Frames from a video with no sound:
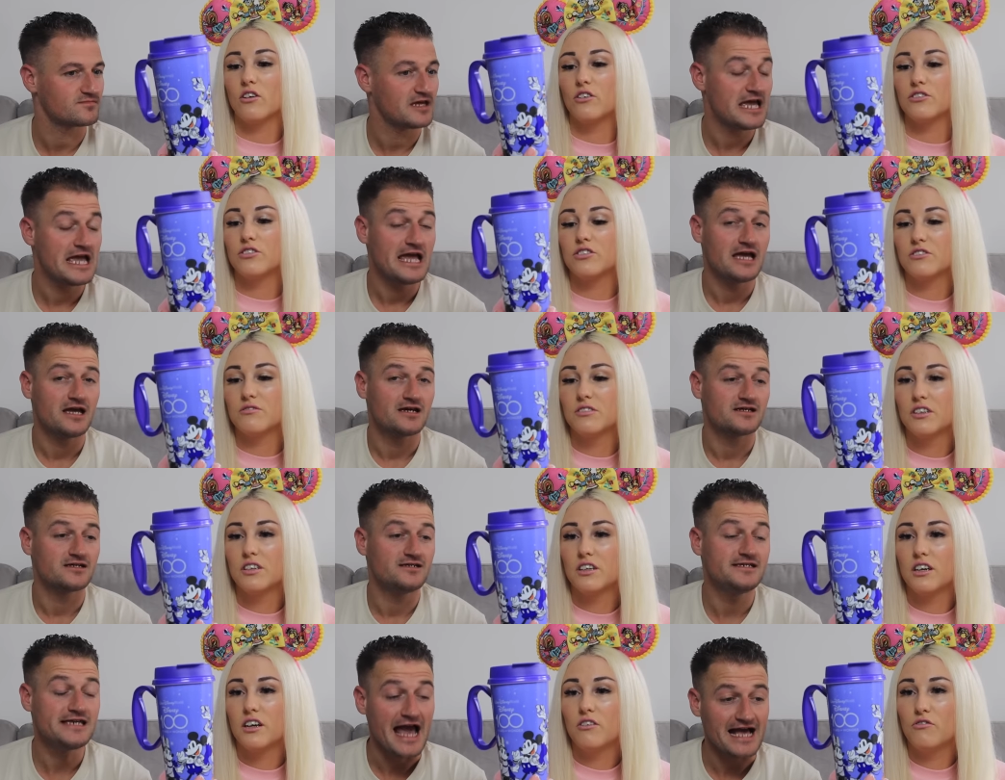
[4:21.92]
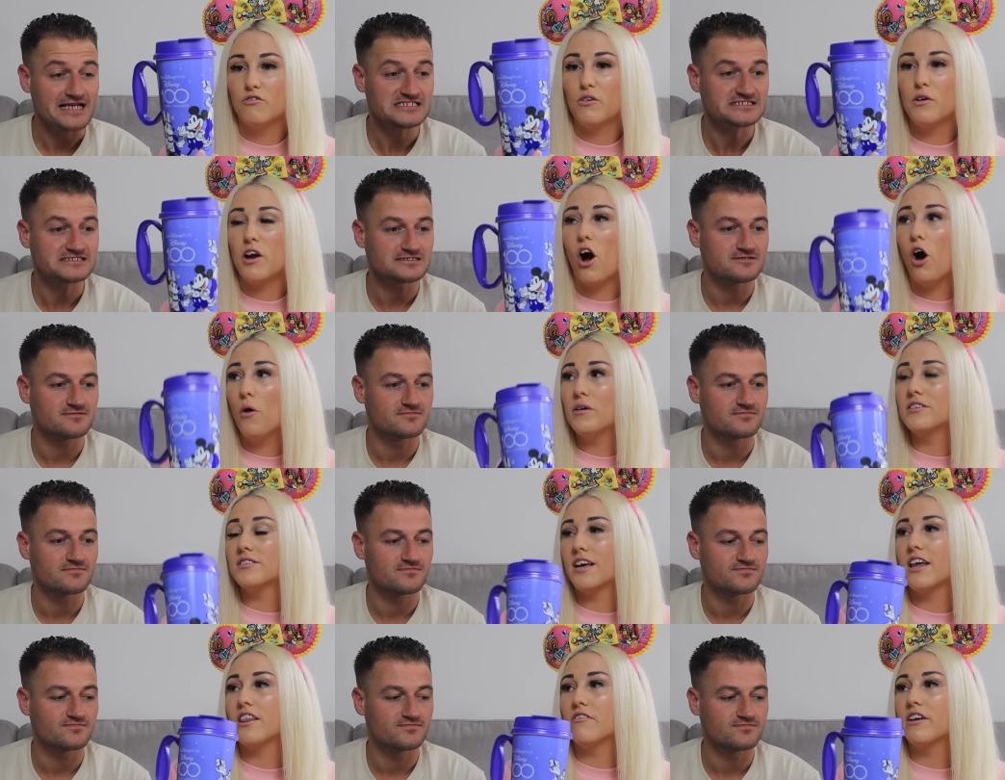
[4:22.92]
Speaker 1: good. Yes. We always
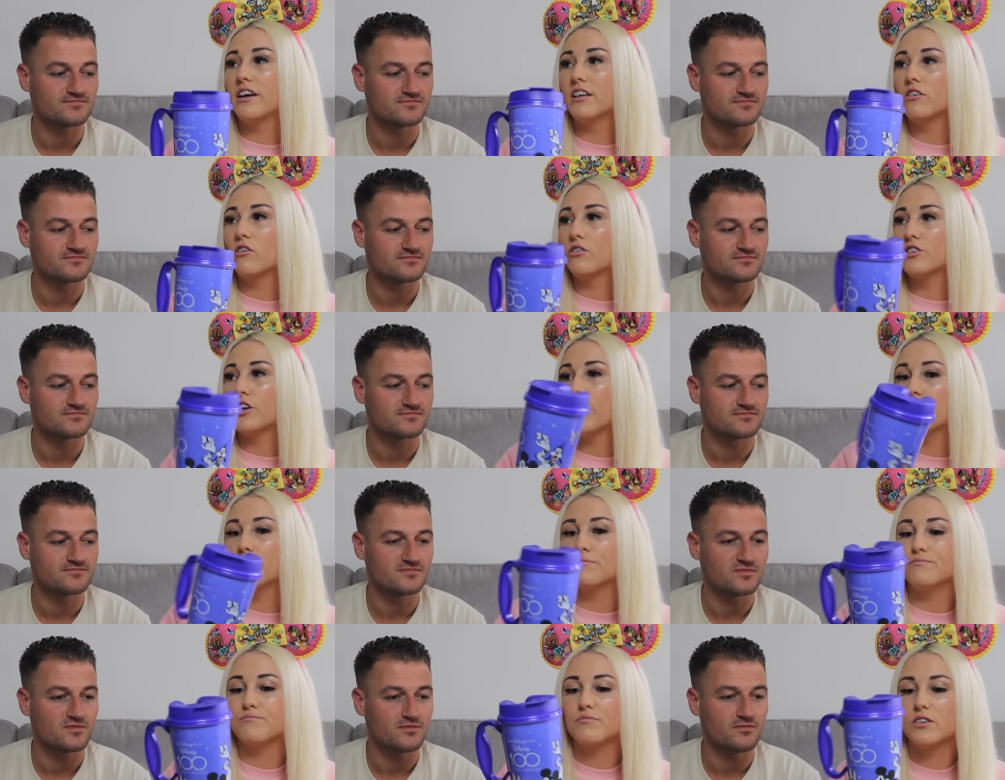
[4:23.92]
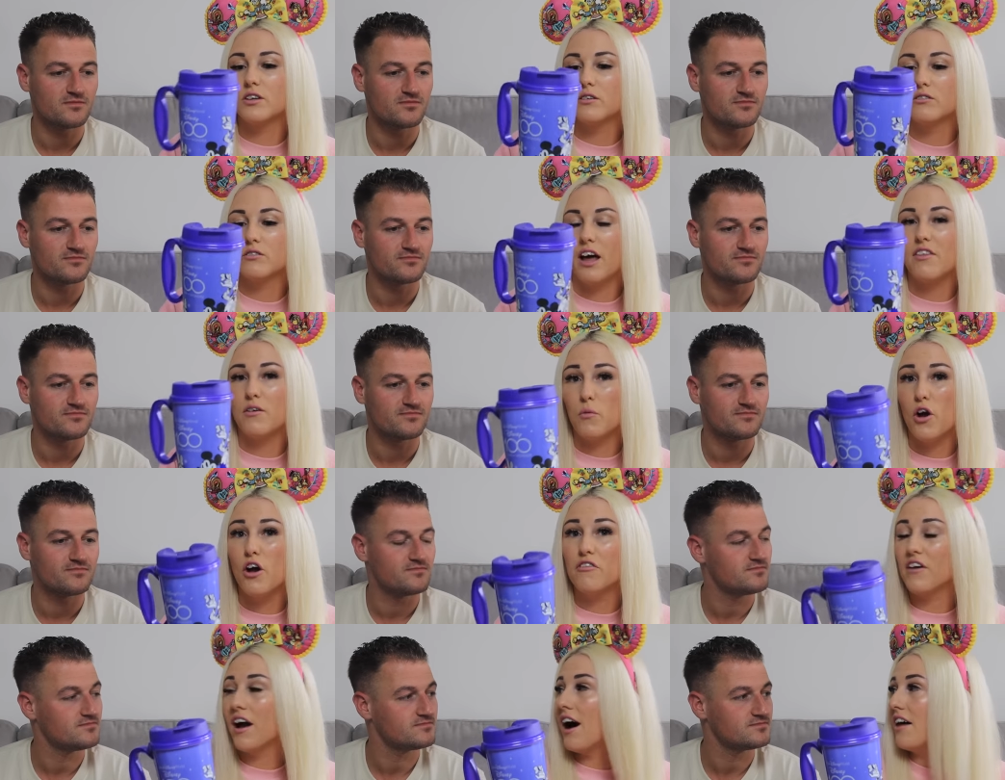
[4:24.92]
say they're really good um, like they're
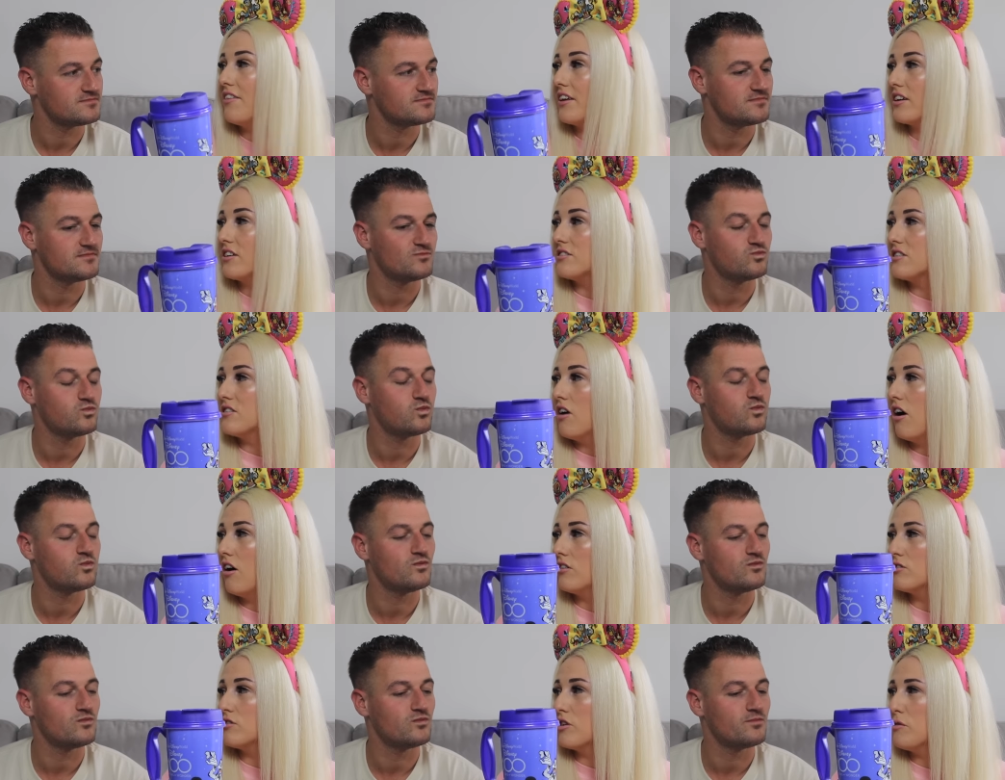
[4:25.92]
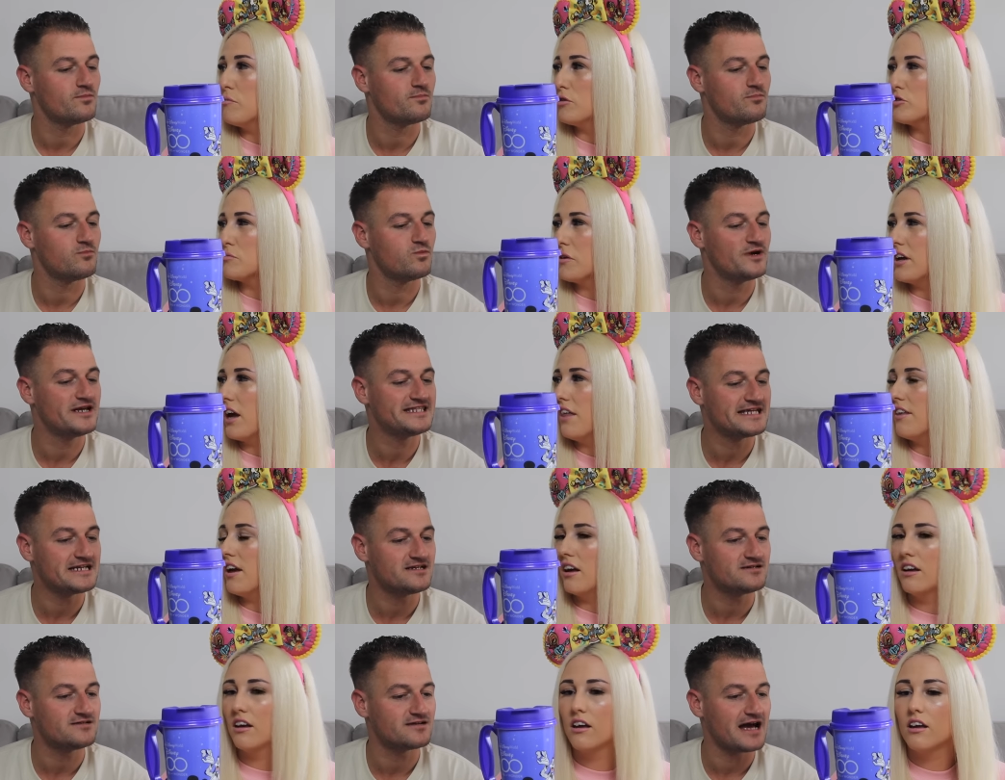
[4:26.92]
worth it, aren't they? Because they're not too much money. We
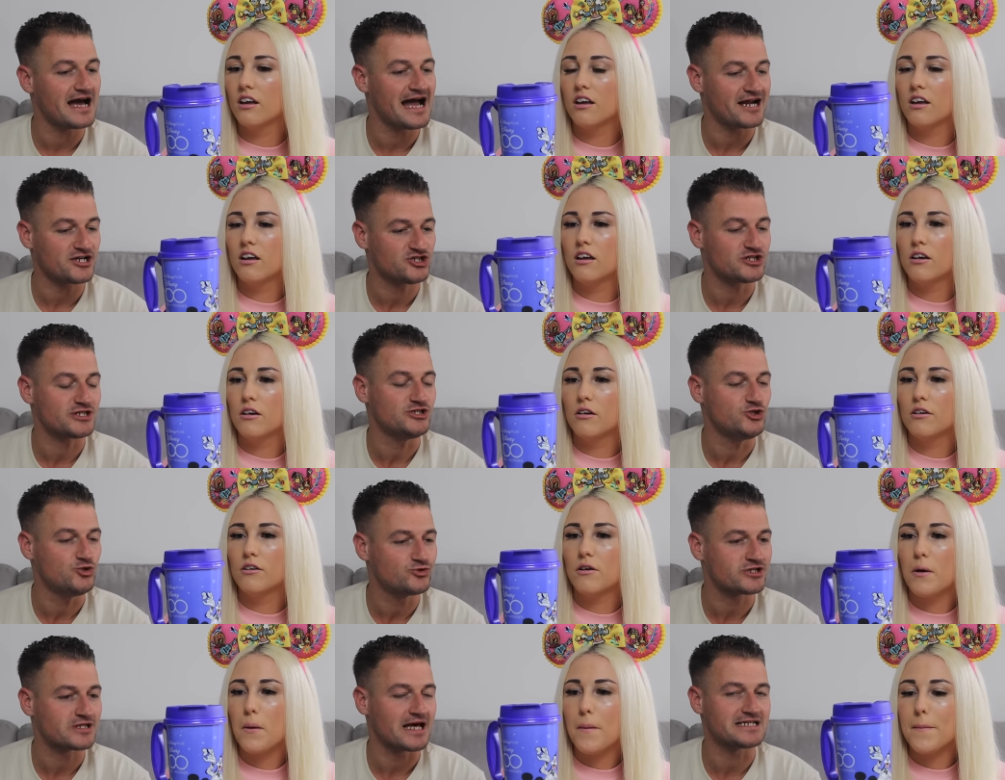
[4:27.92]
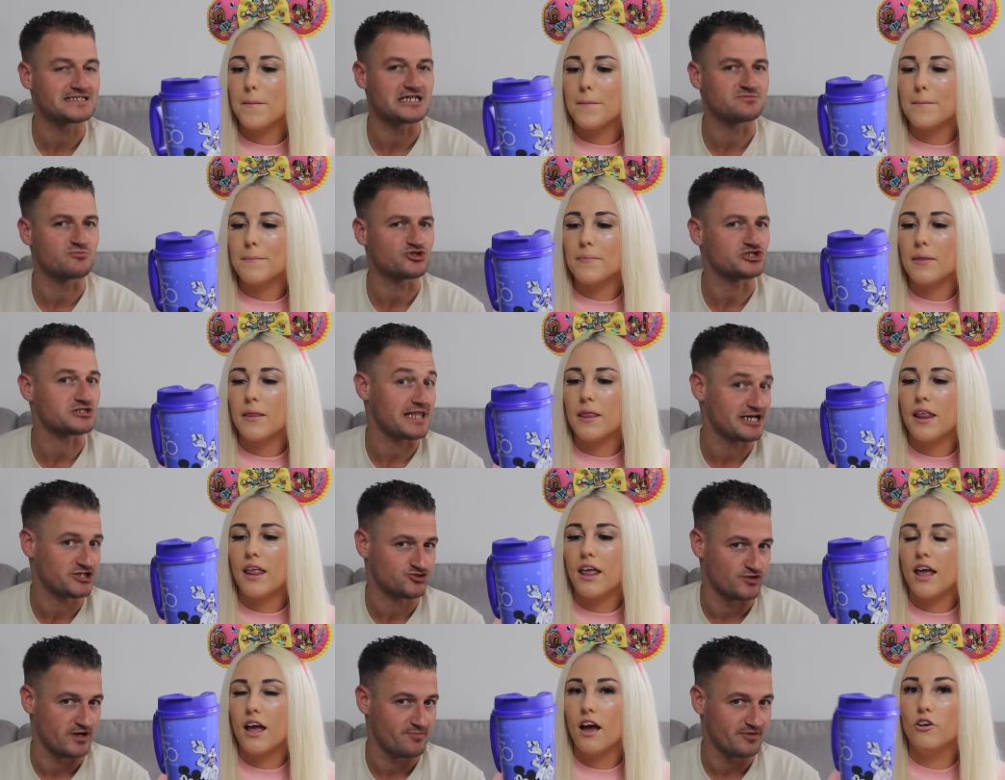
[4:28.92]
didn't
Speaker 2: they? actually utilise it as much as
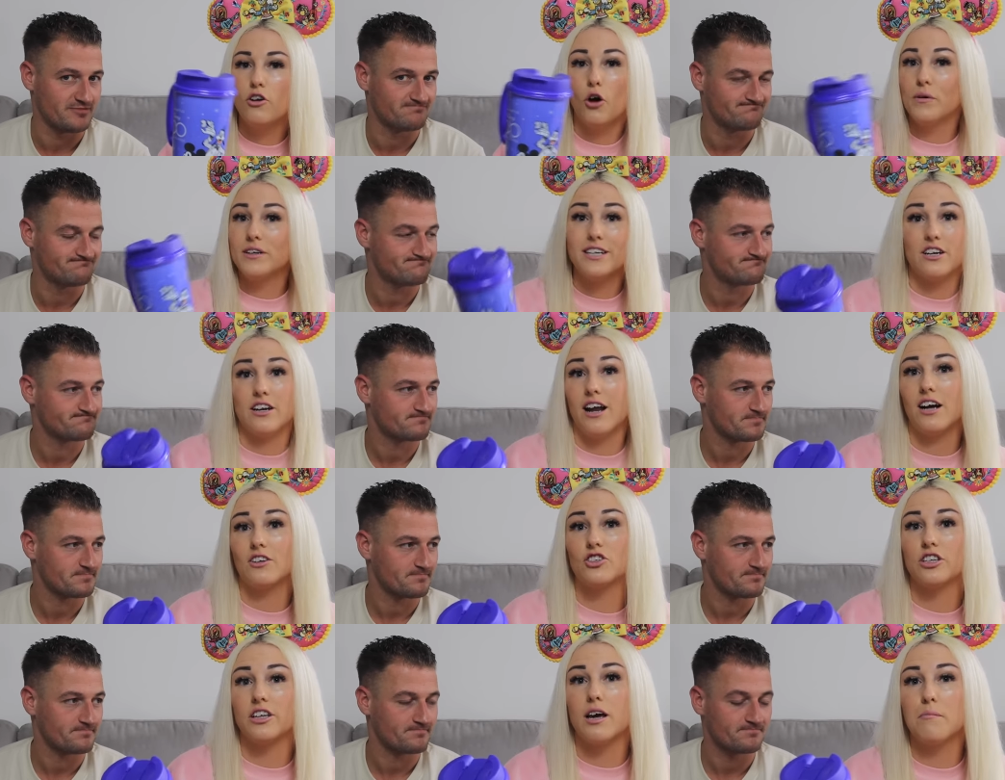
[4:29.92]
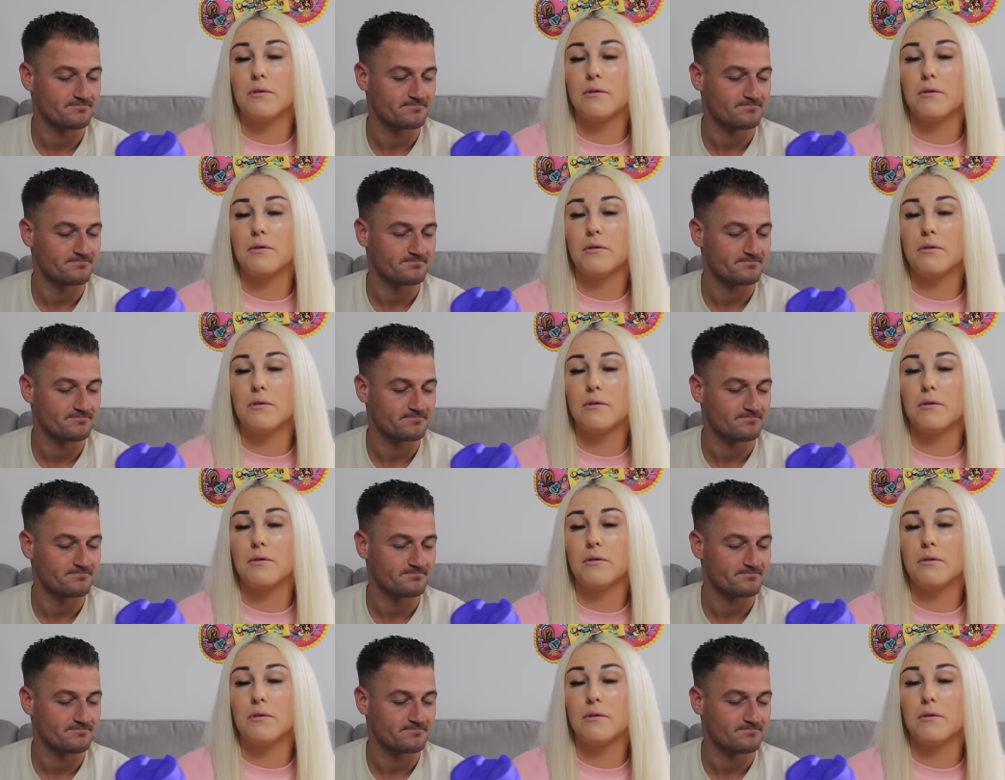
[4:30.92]
last trip.
Speaker 1: No, we didn't actually